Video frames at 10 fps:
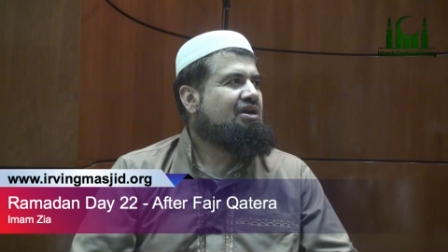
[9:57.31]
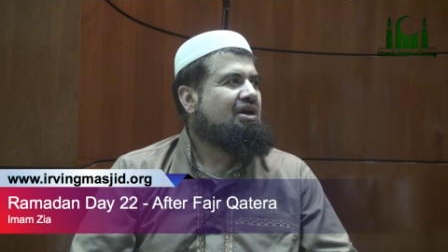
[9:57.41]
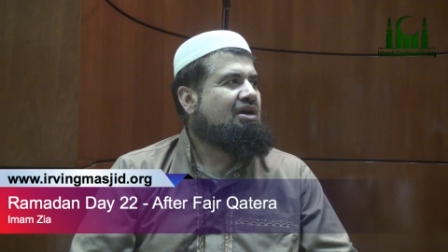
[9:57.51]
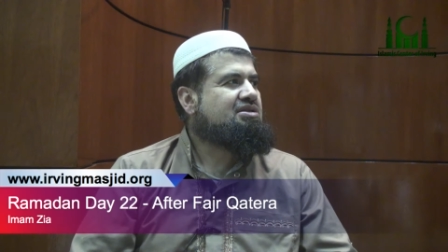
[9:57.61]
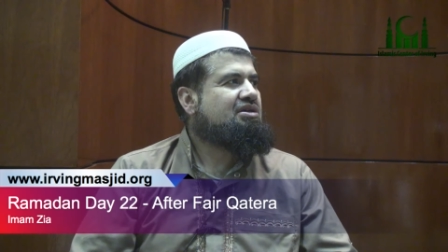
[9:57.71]

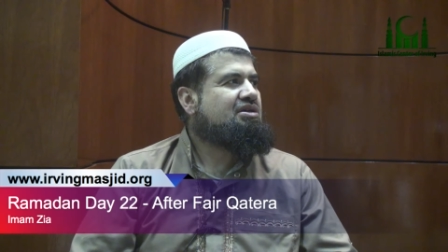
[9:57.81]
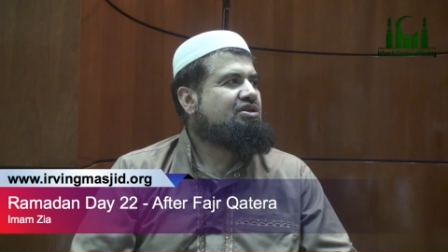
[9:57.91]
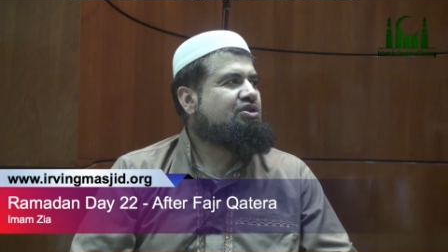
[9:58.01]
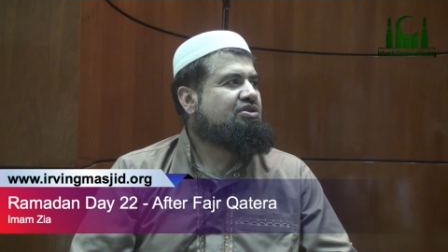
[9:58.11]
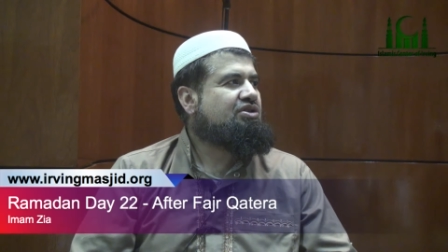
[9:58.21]
It's
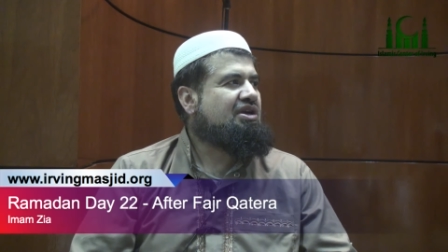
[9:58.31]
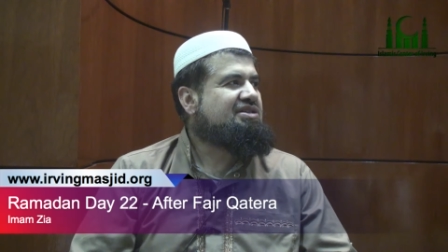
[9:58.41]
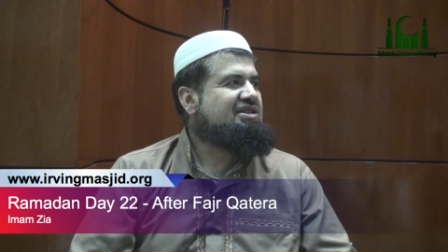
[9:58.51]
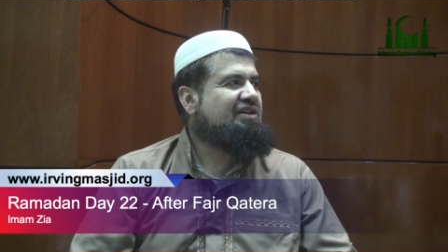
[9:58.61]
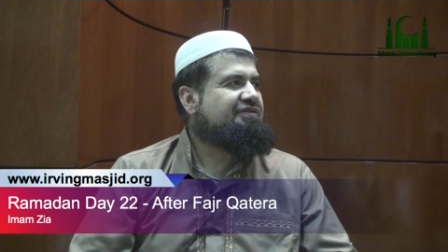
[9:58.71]
uh,
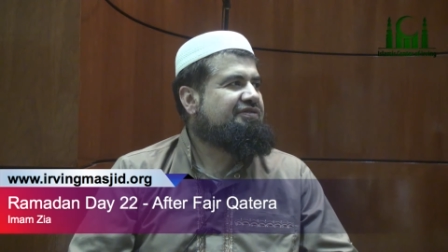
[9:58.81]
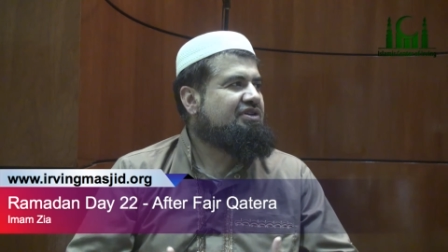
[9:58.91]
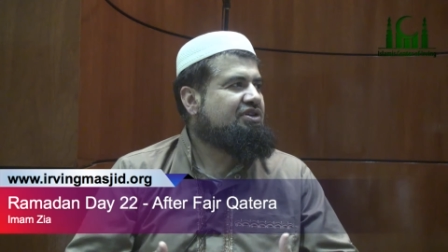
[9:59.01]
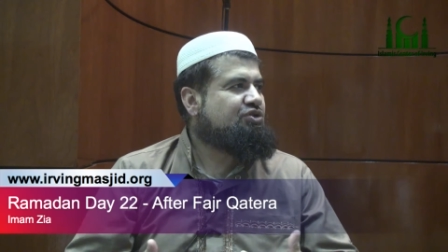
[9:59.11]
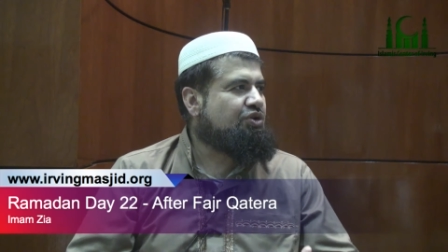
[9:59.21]

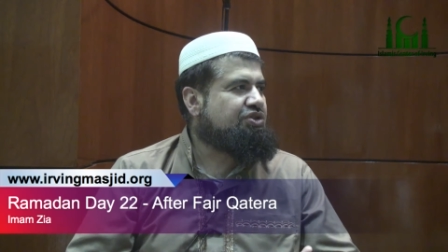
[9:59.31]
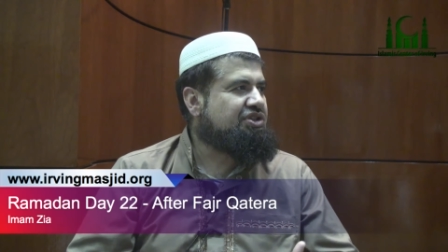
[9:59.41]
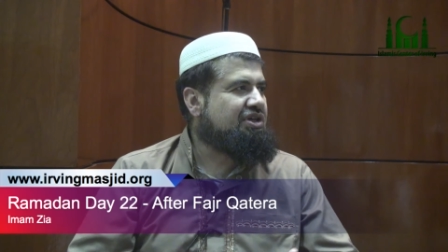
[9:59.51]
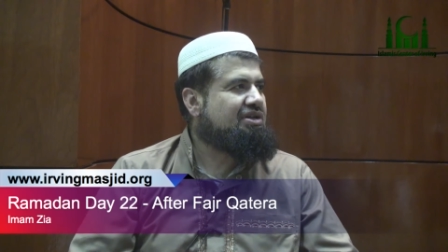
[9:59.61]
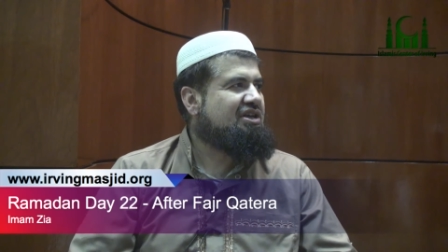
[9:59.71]
self-torture,
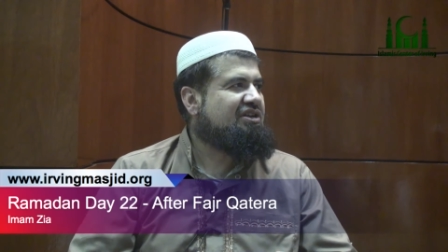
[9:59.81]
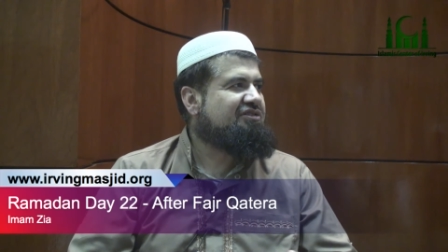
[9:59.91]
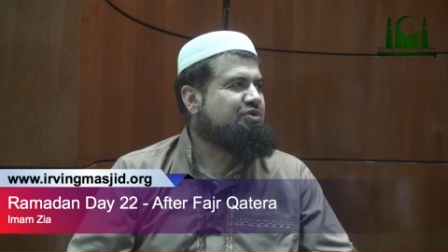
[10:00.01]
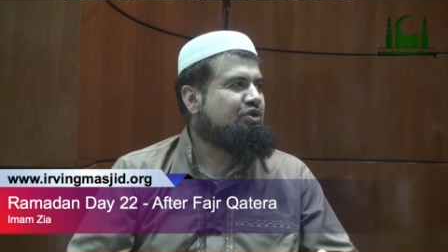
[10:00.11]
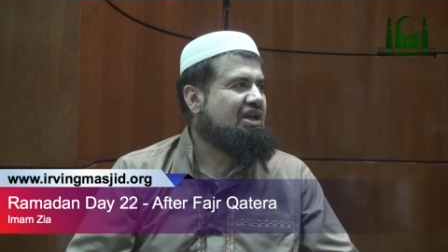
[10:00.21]
it's
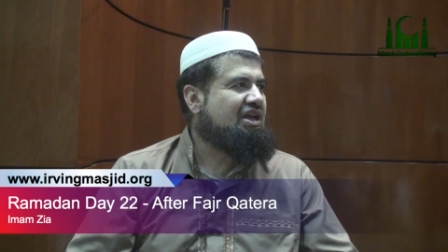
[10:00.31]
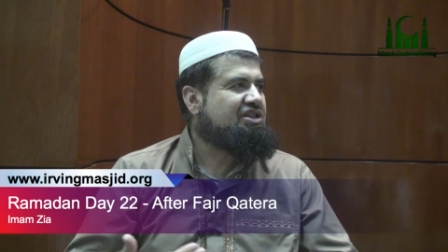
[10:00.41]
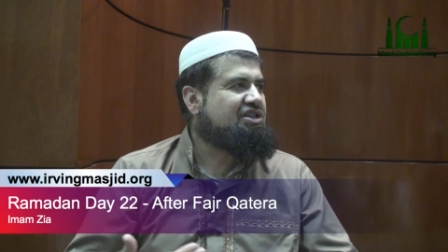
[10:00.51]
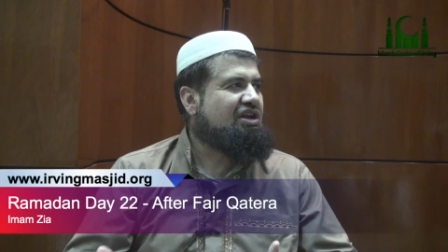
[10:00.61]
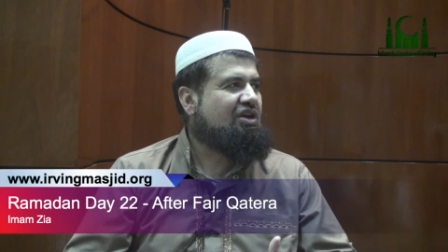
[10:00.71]

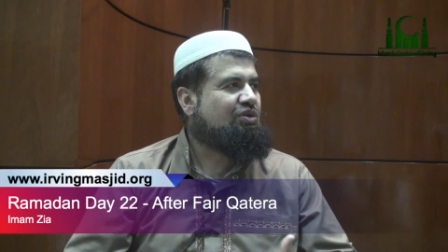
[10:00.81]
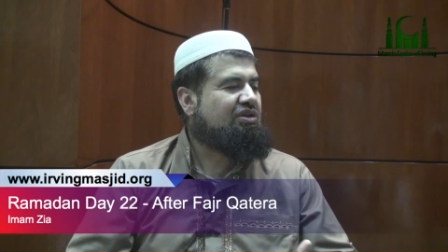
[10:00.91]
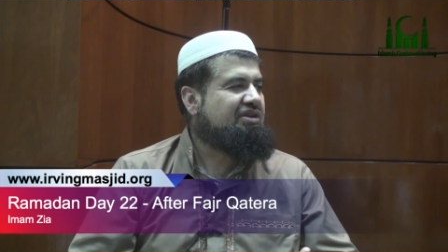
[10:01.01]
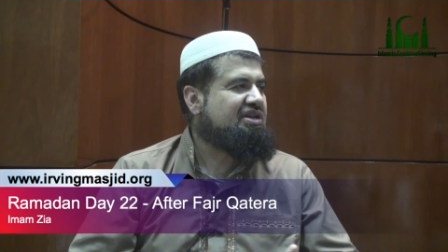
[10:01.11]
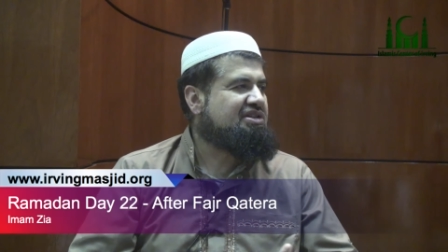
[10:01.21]
self-mutilation and all
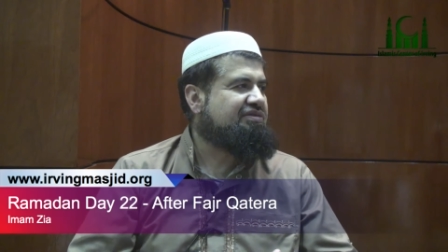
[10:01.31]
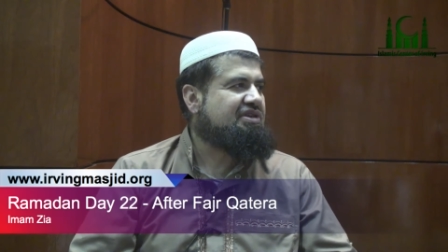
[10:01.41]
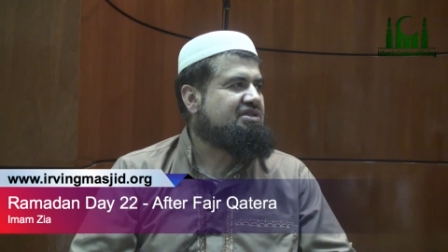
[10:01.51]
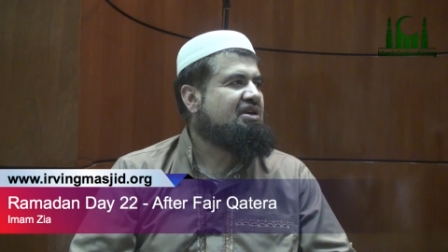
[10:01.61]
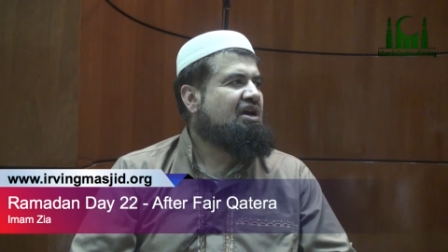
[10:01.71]
the rest of
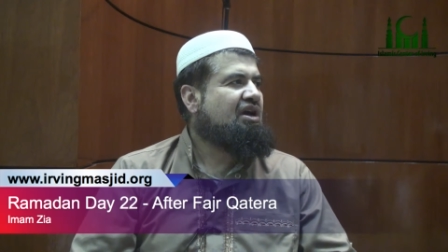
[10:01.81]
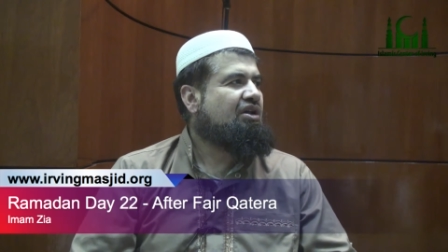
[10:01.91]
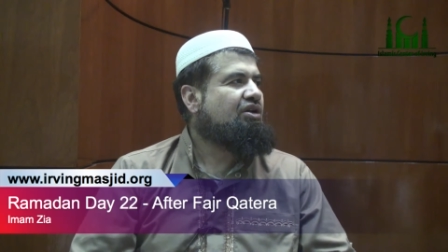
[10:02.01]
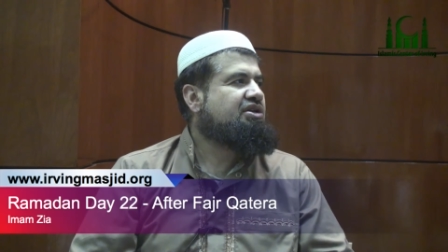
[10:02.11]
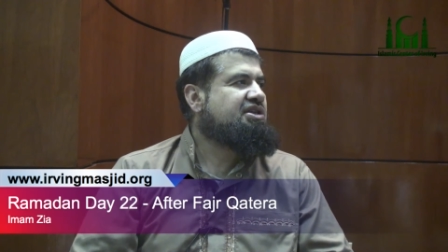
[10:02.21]
these
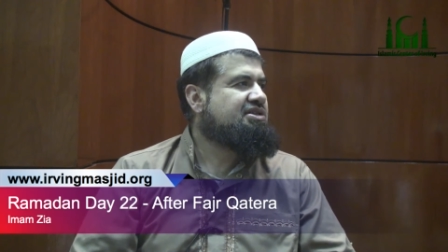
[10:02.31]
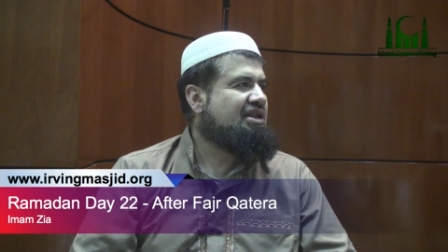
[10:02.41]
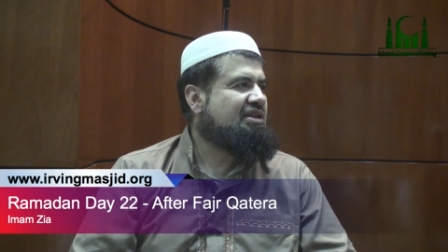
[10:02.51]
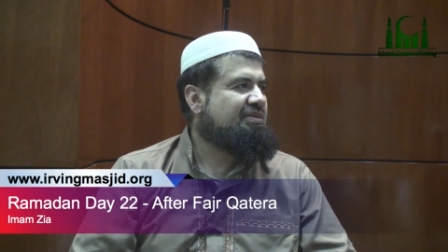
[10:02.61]
logics that